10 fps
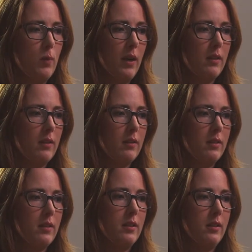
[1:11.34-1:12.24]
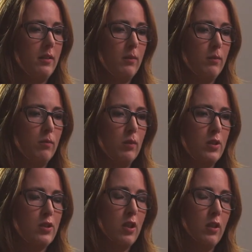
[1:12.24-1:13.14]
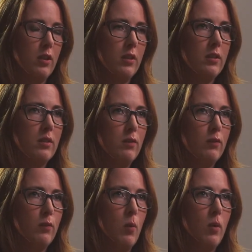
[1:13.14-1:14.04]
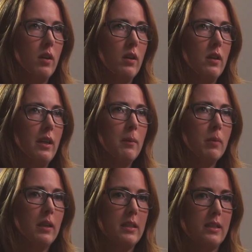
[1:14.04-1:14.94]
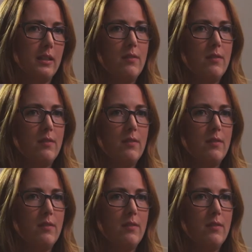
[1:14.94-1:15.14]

where the return for implanting the